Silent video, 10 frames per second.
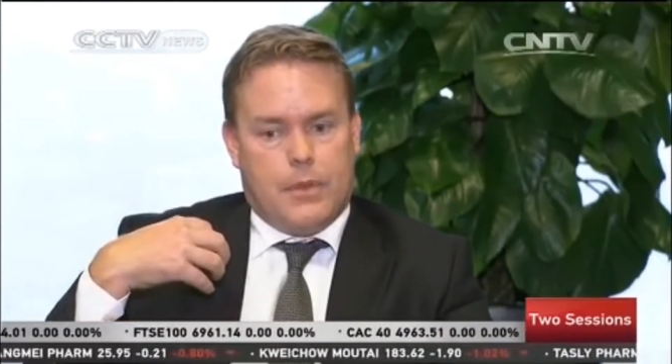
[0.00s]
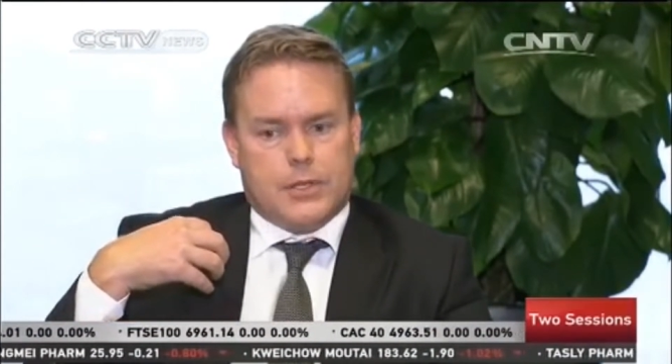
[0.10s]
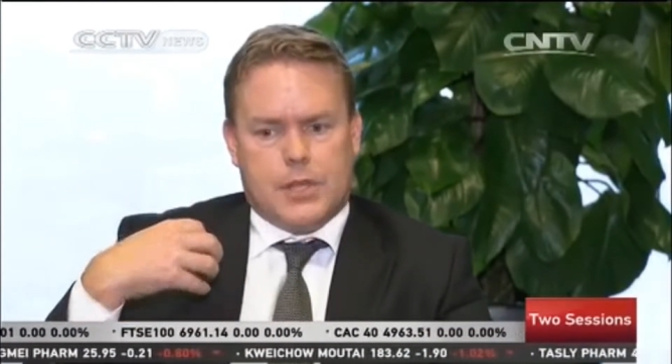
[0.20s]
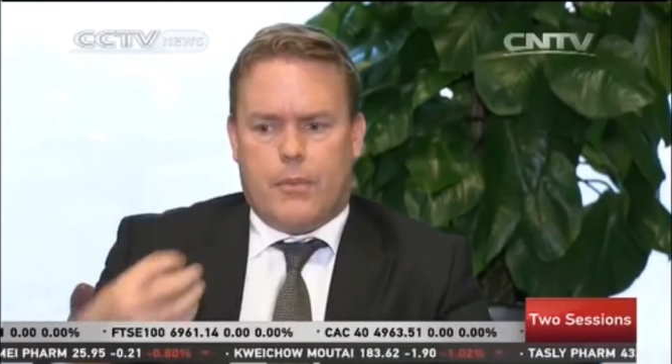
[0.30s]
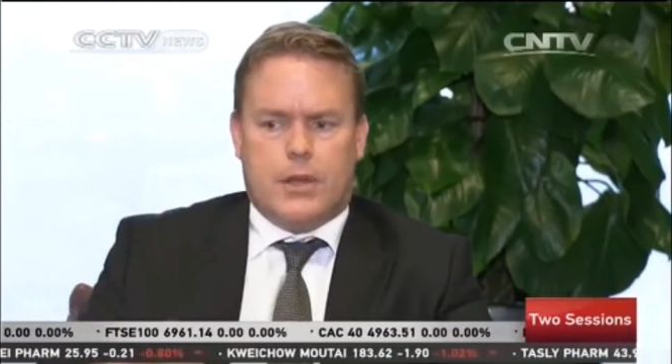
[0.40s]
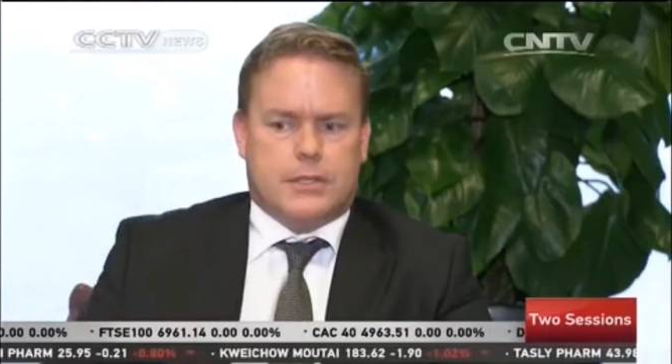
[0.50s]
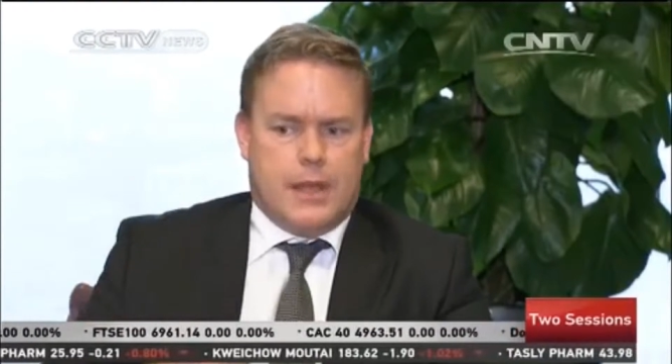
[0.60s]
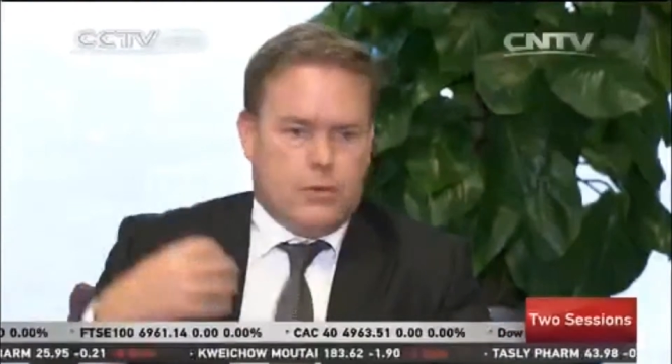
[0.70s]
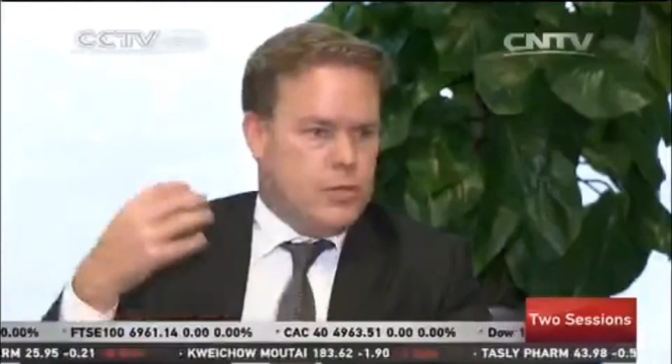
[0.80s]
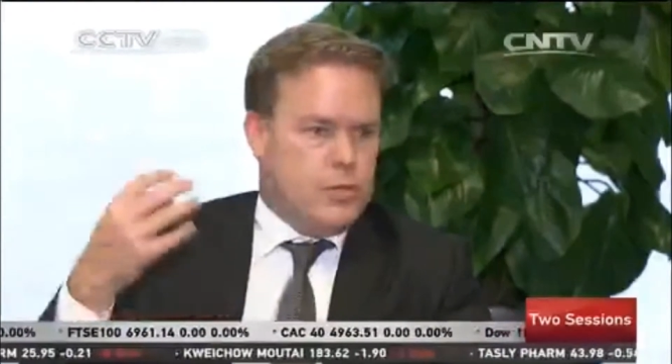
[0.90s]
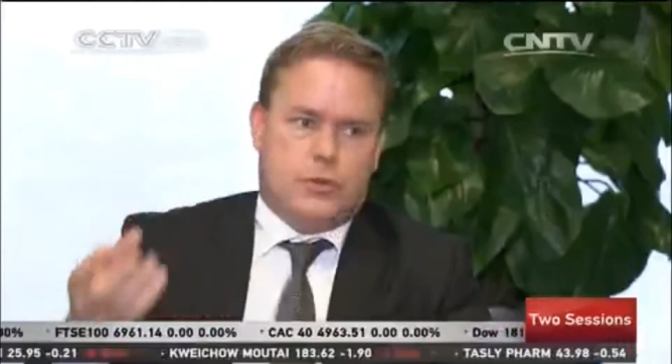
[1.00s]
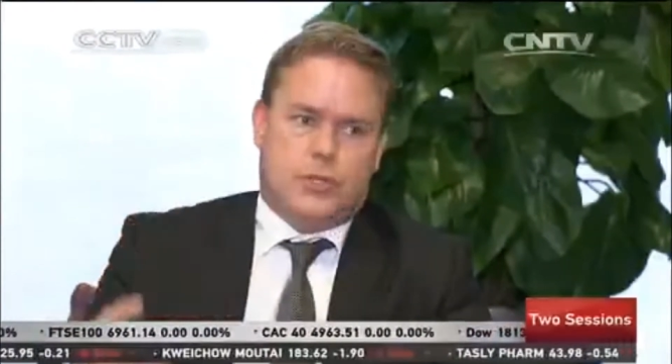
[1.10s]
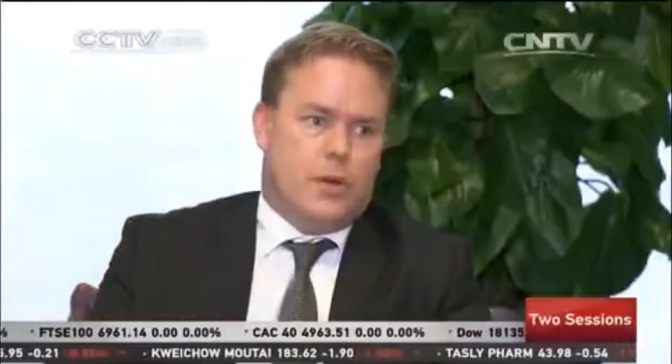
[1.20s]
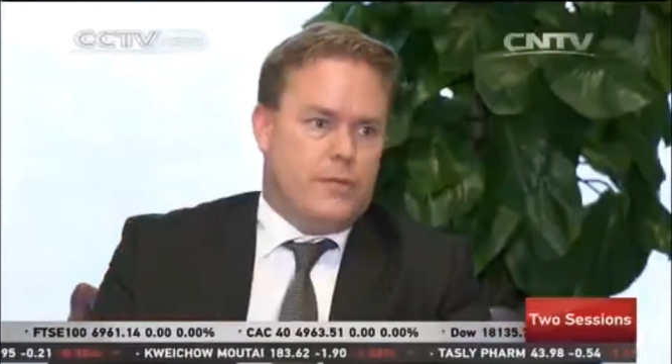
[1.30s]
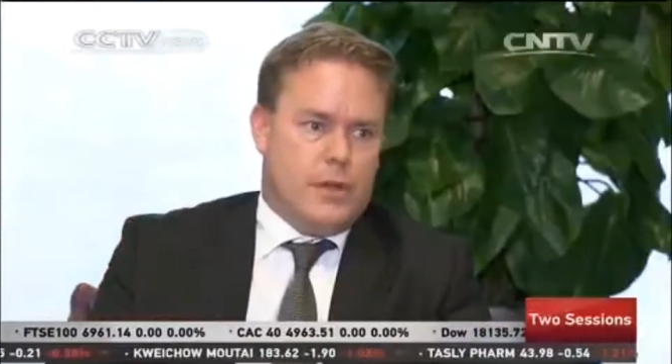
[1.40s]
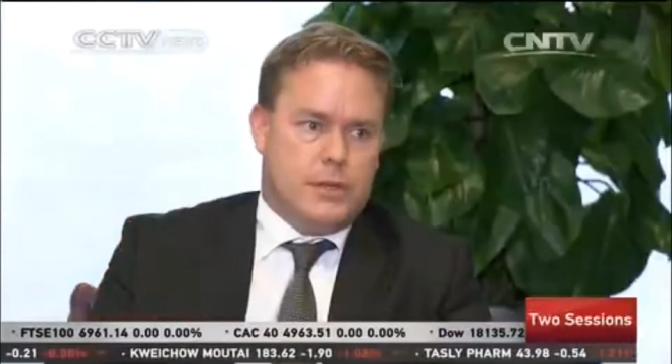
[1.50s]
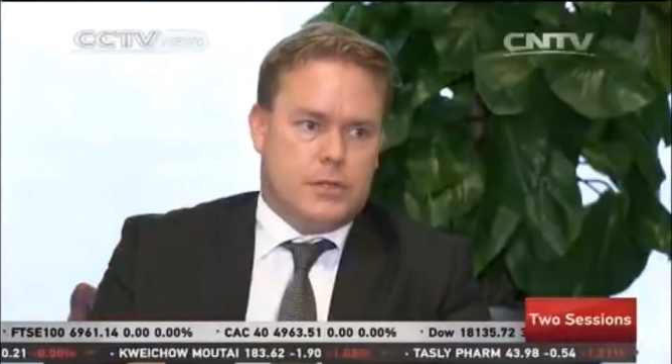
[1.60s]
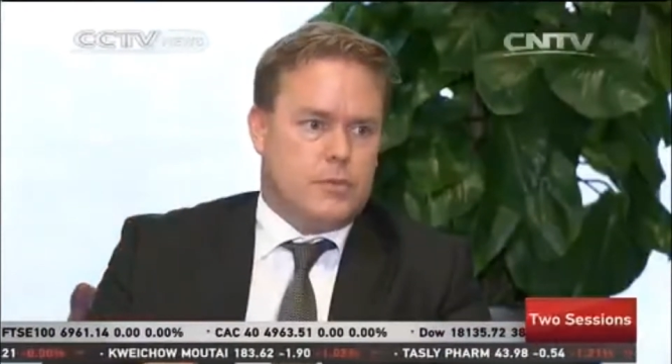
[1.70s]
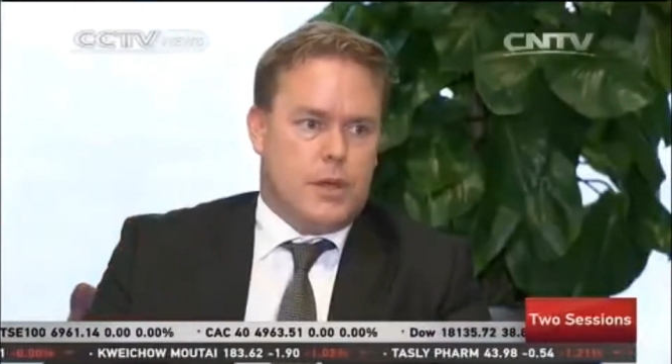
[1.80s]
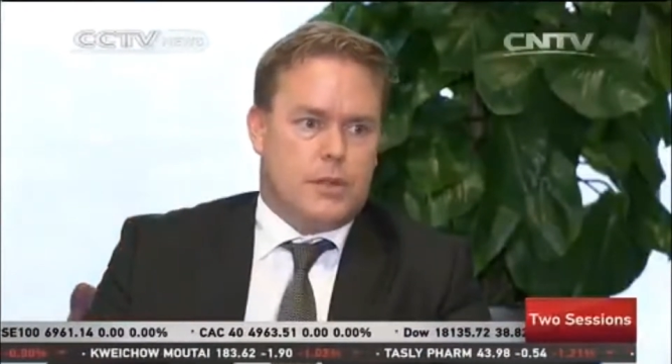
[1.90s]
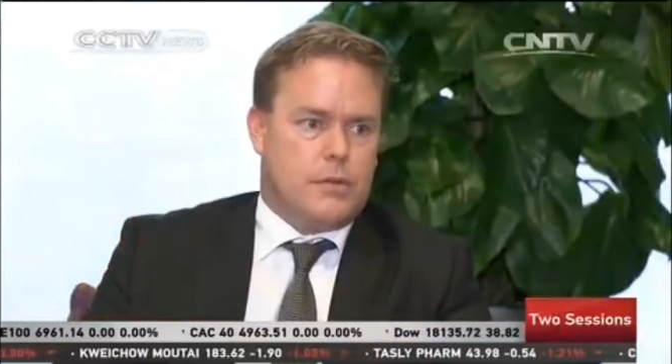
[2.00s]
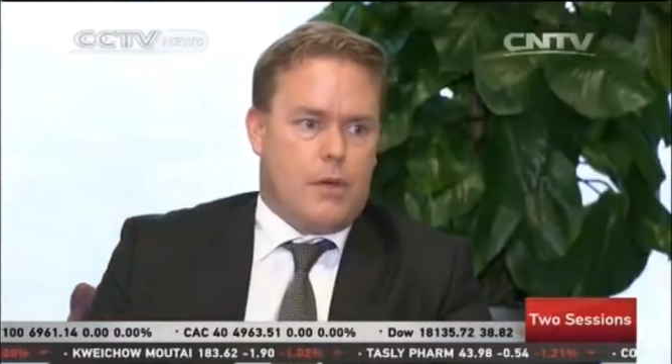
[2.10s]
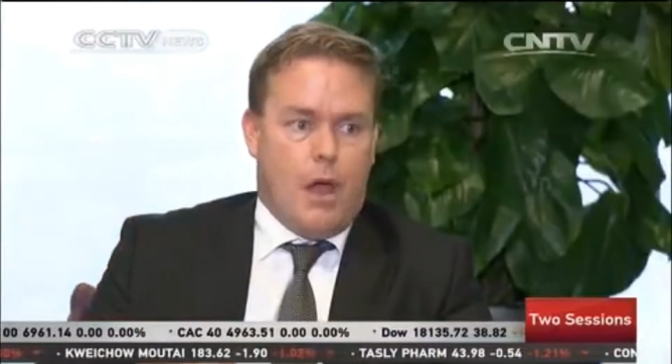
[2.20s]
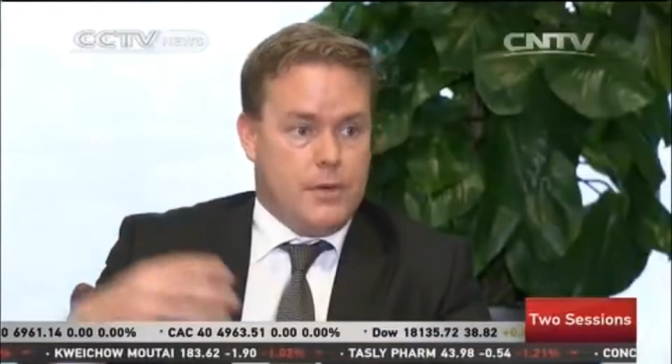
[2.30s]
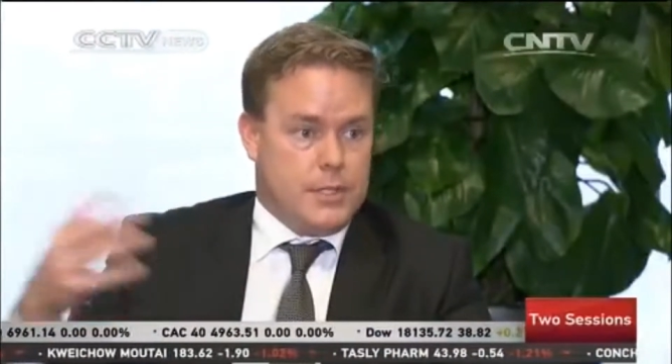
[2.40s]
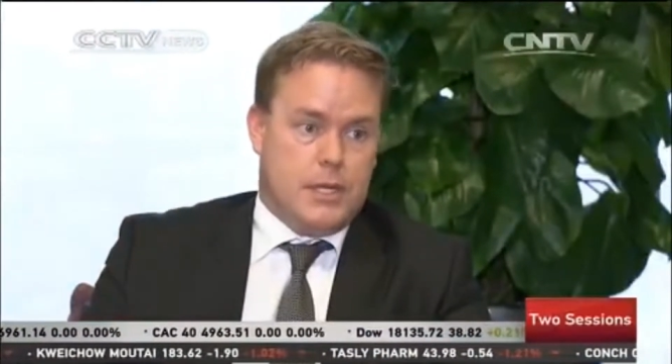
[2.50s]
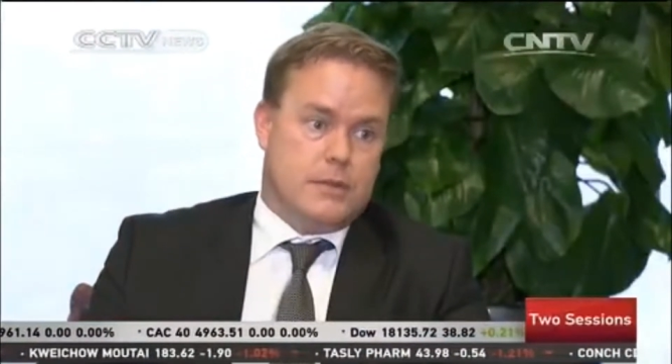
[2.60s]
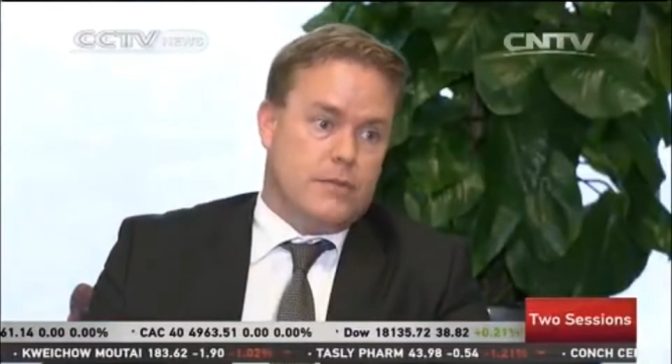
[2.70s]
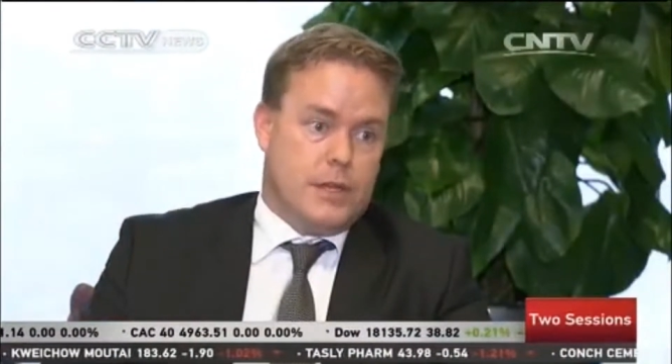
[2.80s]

there's no reason they couldn't do joint ventures with overseas